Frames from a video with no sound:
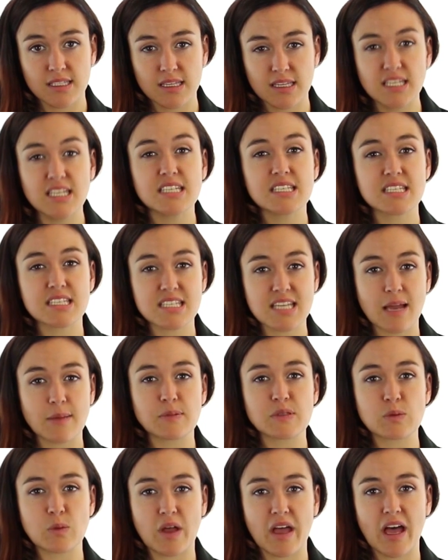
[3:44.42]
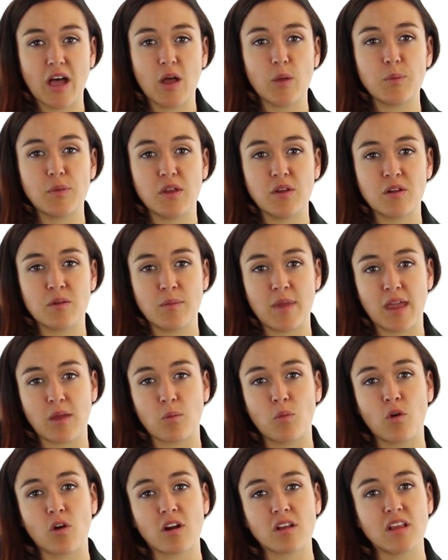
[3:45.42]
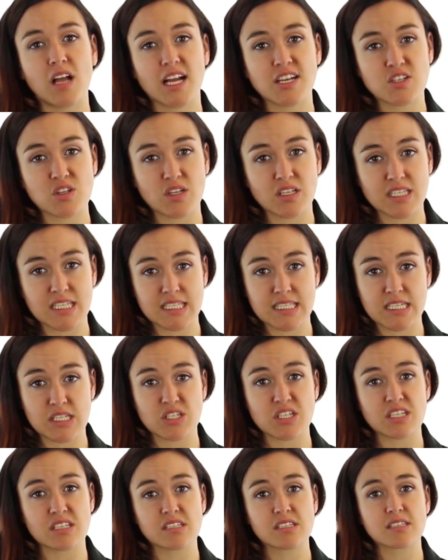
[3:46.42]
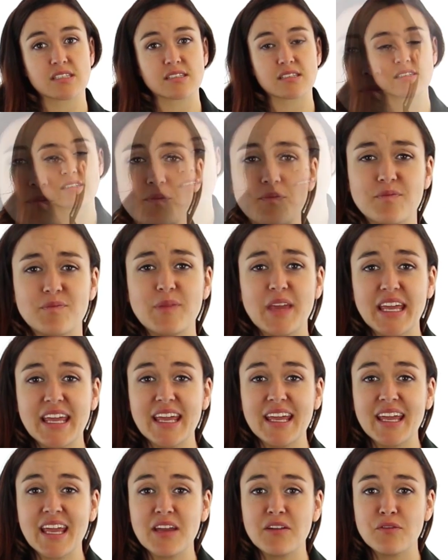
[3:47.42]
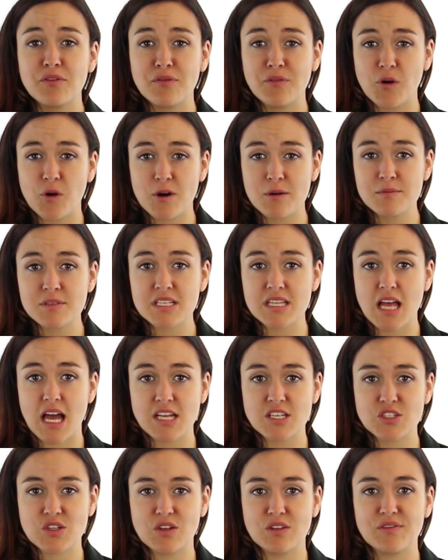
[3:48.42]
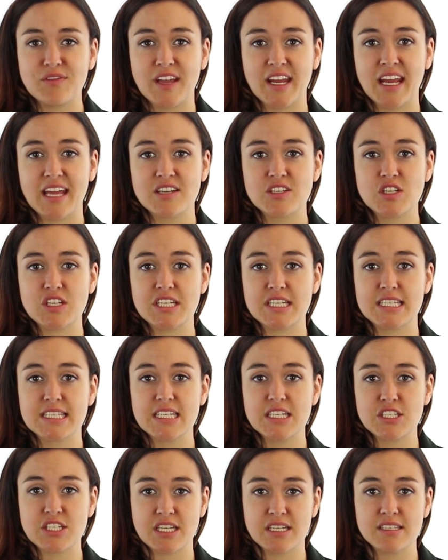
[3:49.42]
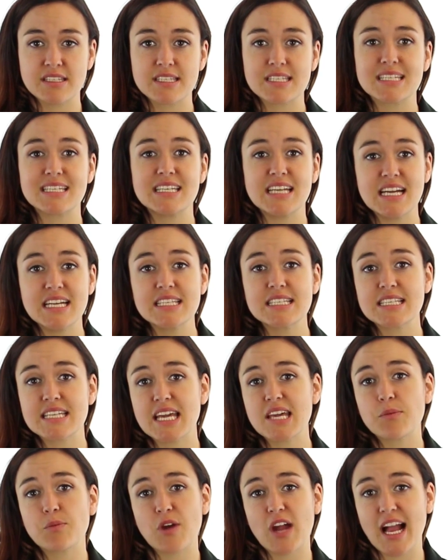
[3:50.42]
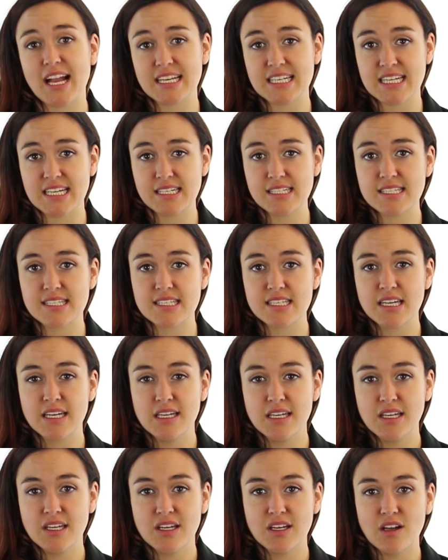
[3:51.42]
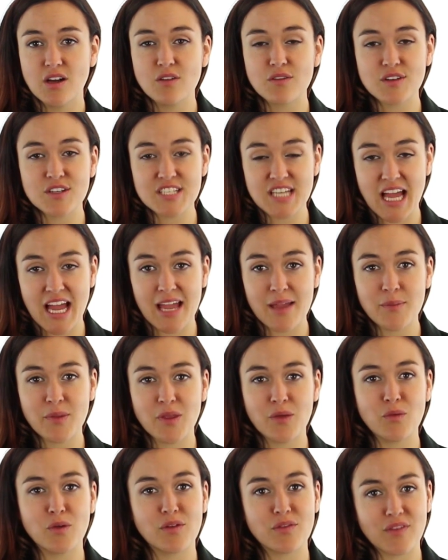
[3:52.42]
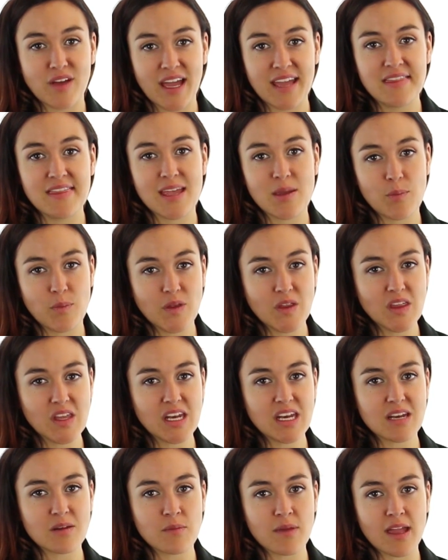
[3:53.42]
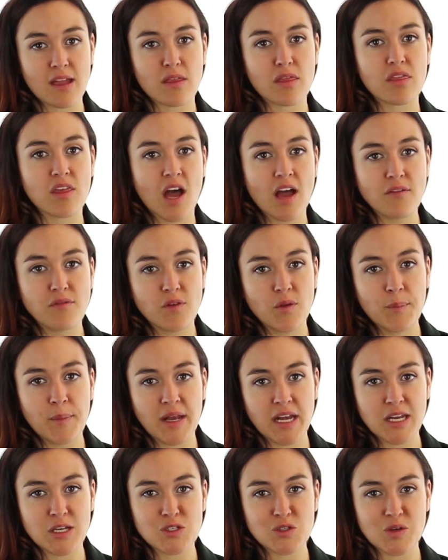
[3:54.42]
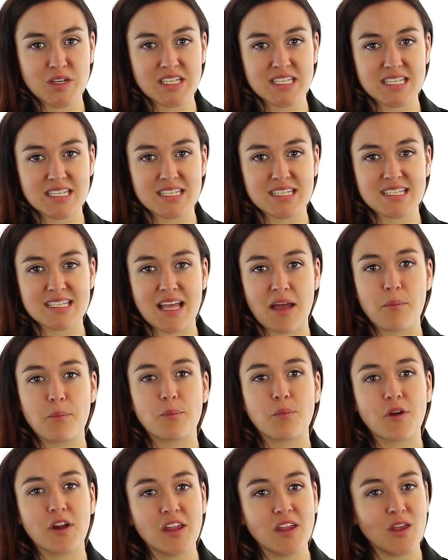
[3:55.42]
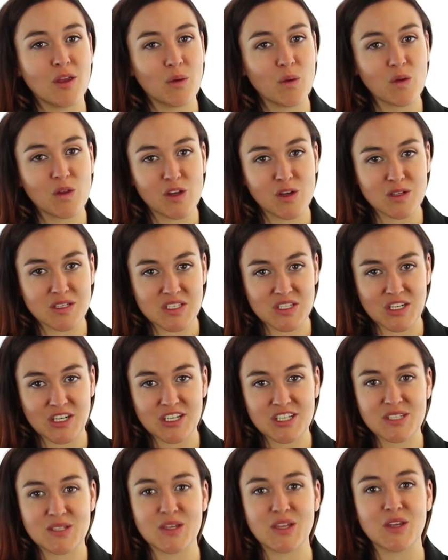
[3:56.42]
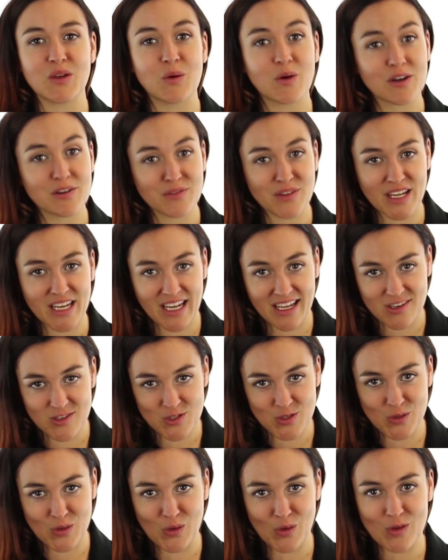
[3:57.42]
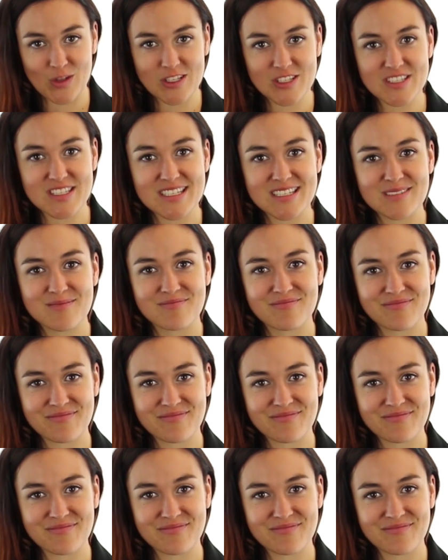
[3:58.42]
These steps will help you to make more logical decisions. Making informed, logical financial decisions does take practice. Over time, you will find the ability to make thoughtful money choices that bring you closer to your financial goals.